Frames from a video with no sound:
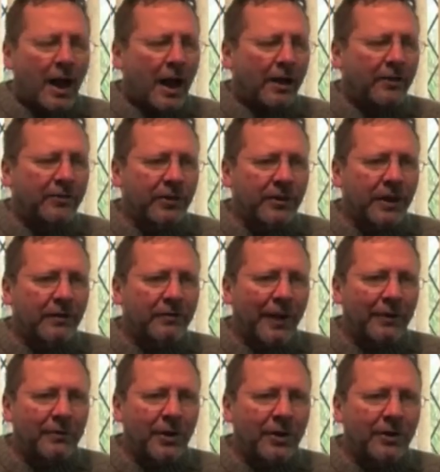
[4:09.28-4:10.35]
And suddenly I
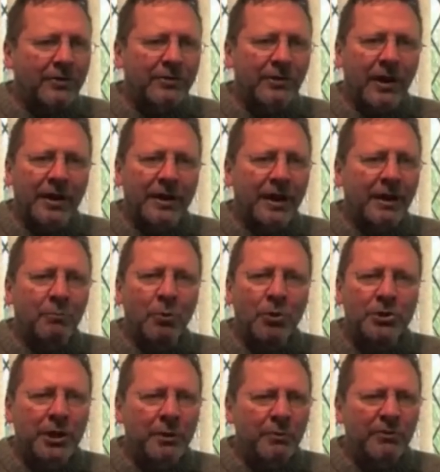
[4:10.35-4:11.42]
found her site, and
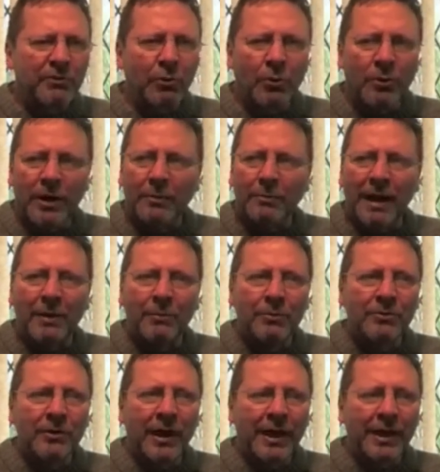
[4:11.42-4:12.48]
what she was talking about
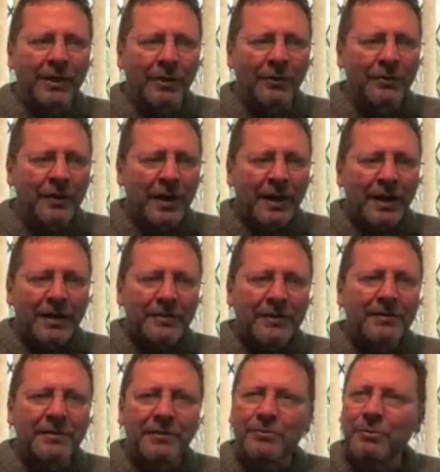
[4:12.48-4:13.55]
was, hang on,
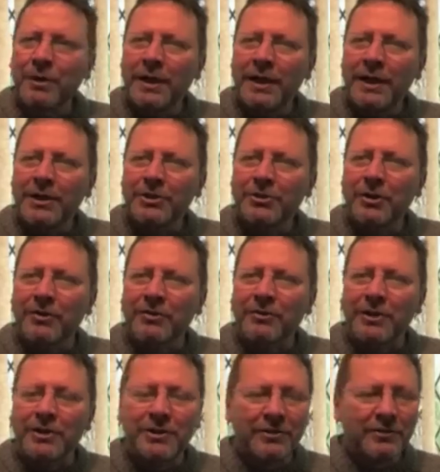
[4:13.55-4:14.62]
this is really
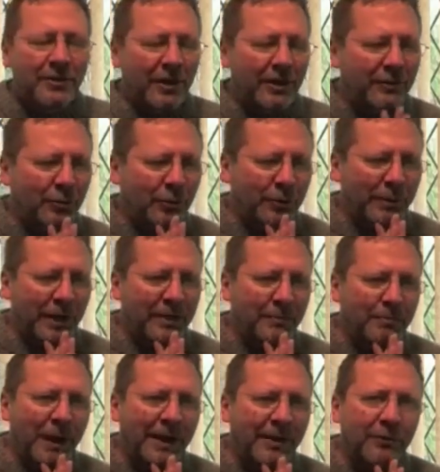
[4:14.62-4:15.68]
interesting. She started talking about
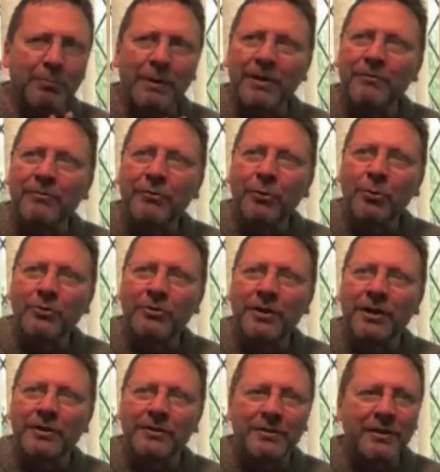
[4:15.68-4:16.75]
the banks being
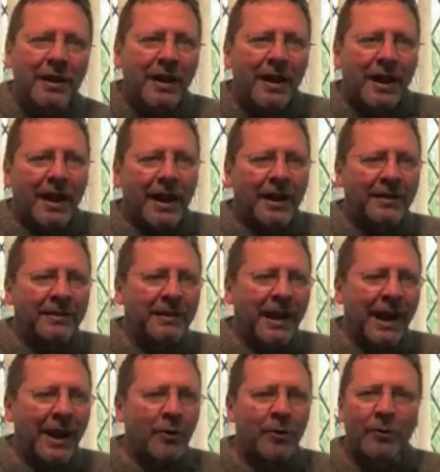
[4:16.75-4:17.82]
fraudulent and
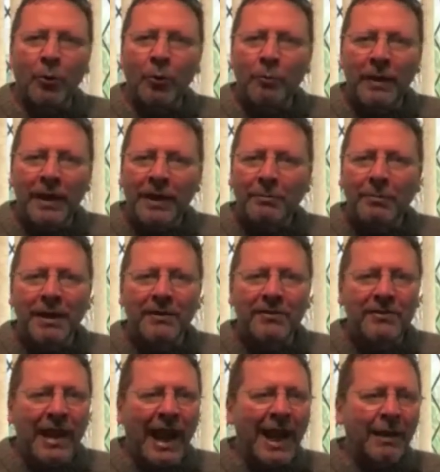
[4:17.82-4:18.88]
how it all being a big
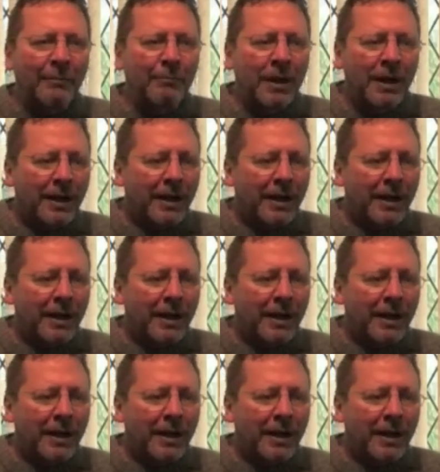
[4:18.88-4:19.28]
scam.